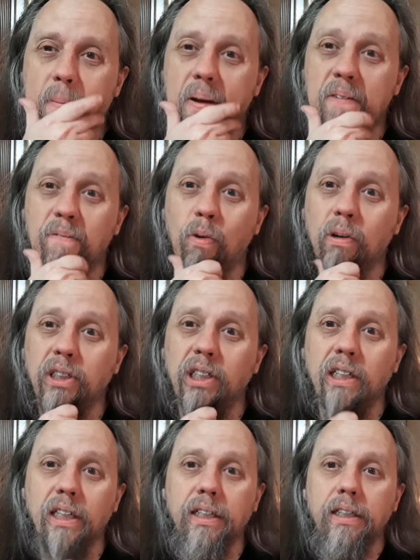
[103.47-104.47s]

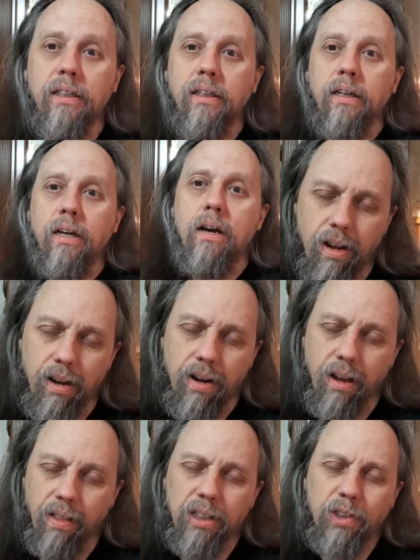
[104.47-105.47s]
unfortunately.
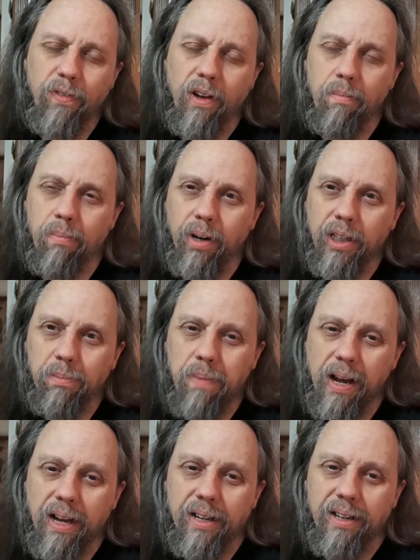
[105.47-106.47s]
Now, this film brings
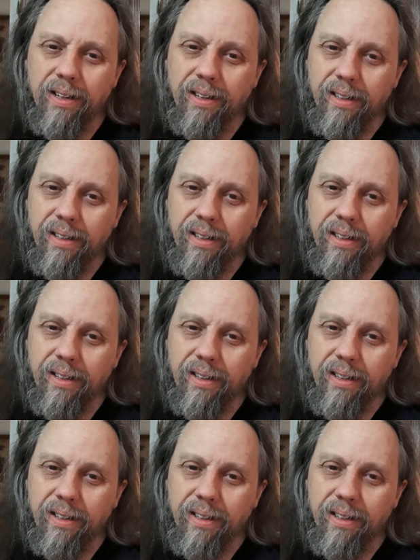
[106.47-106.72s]
back